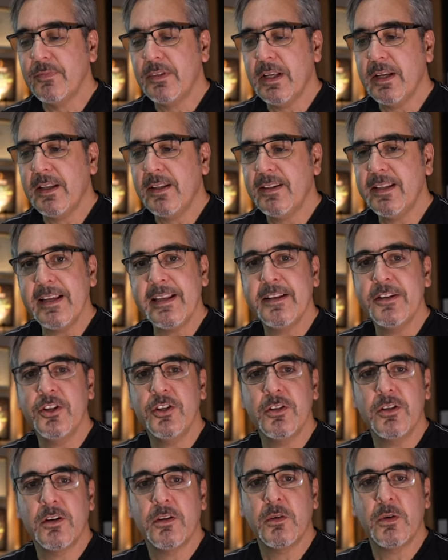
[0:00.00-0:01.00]
then,
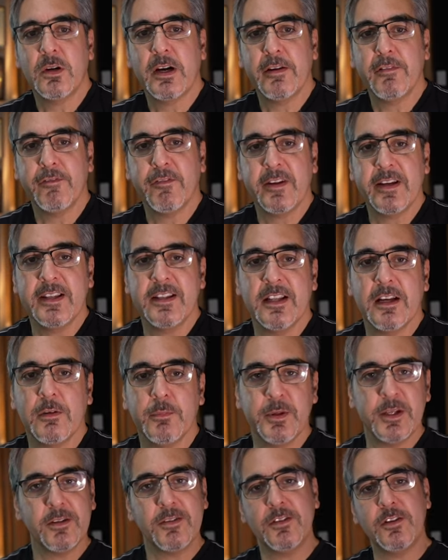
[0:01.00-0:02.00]
you know, I find
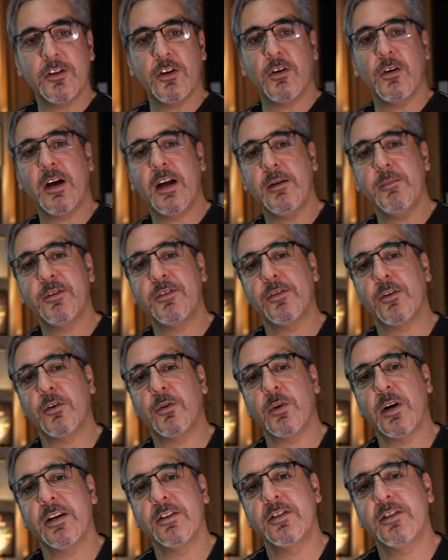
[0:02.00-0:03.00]
out, because, you know, I'm a
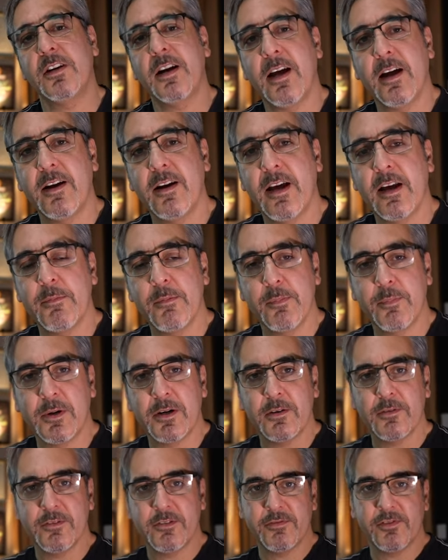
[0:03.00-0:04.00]
songwriter, I'm a
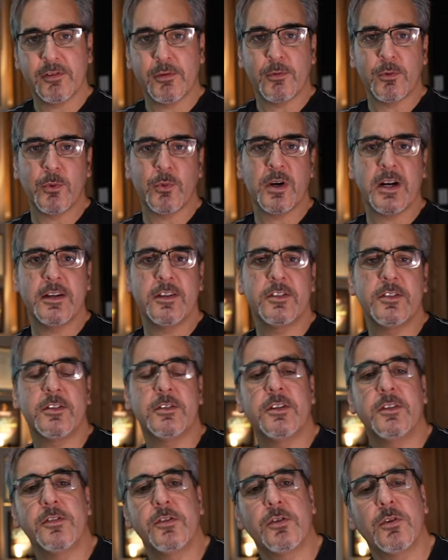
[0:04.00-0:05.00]
part of the
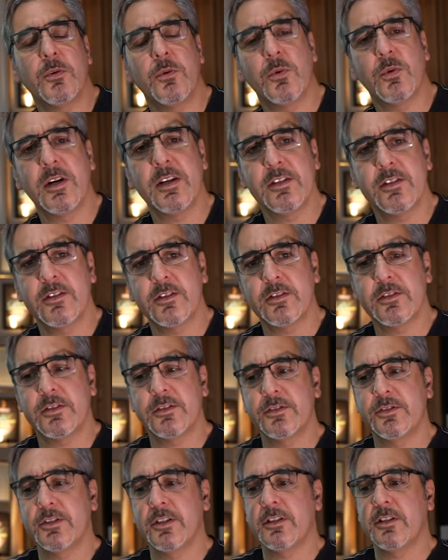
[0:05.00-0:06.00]

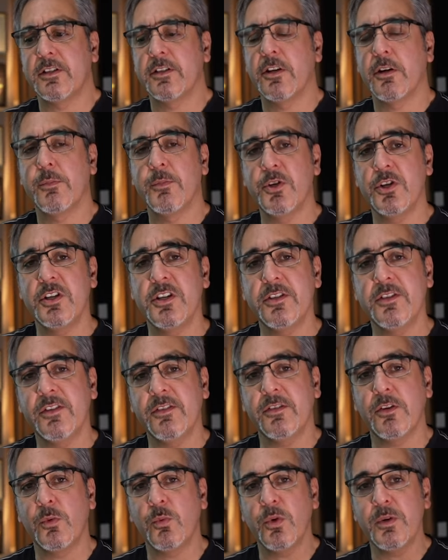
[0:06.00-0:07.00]
songwriters community,
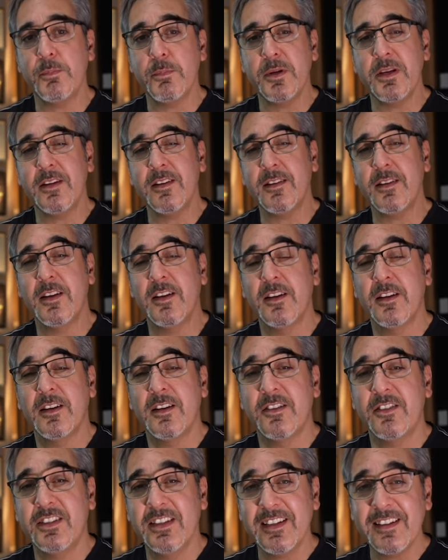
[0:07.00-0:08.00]
so we've been
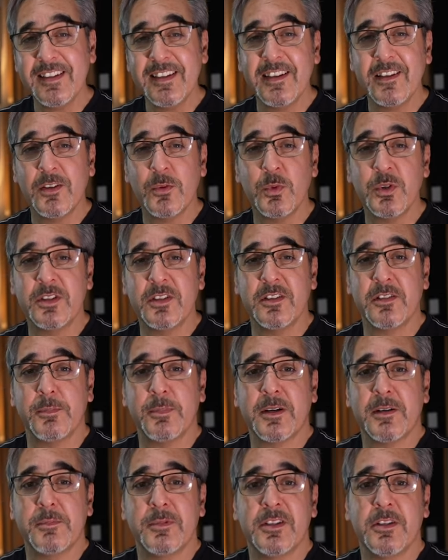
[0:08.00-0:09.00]
dealing with the
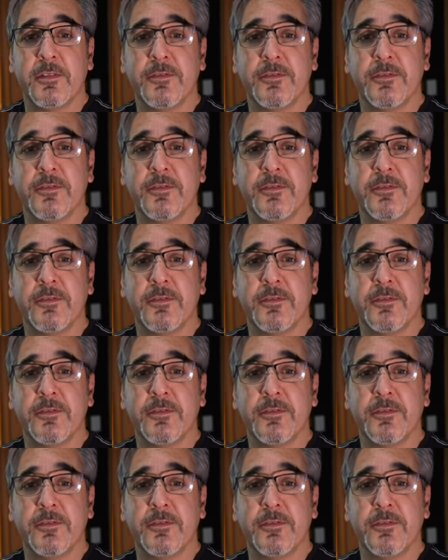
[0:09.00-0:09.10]
Department